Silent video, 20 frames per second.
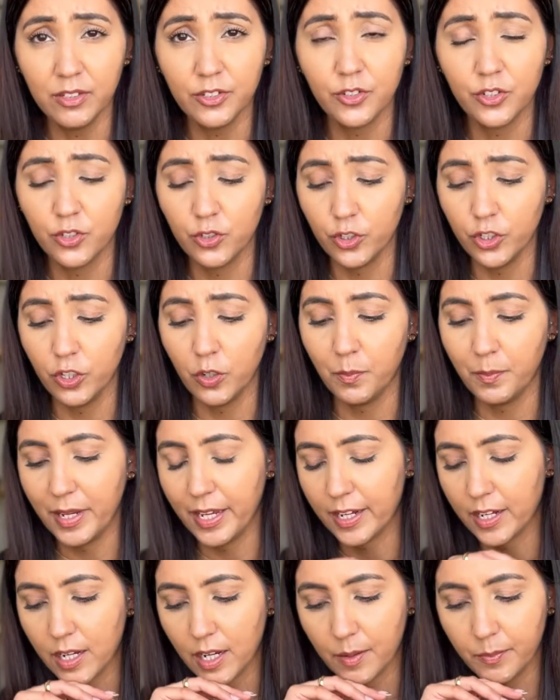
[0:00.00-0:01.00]
to do your
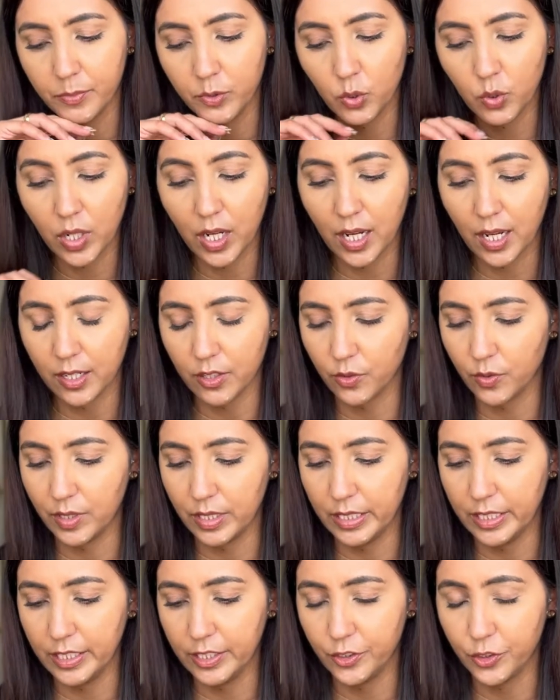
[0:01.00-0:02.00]
makeup you can't
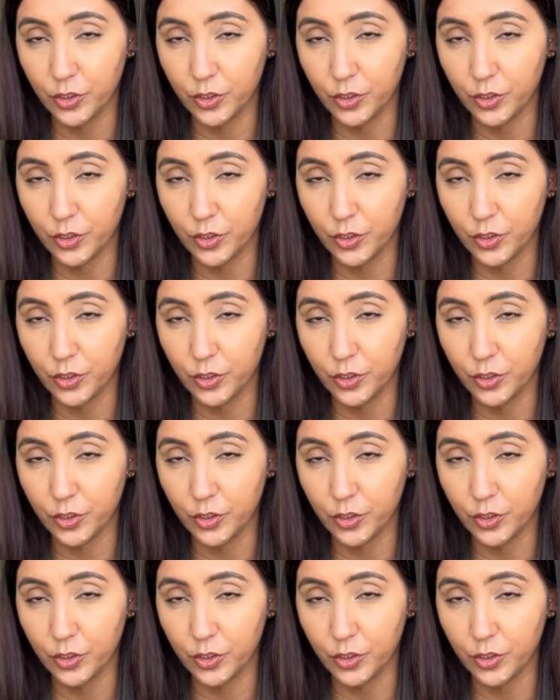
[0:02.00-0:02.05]
really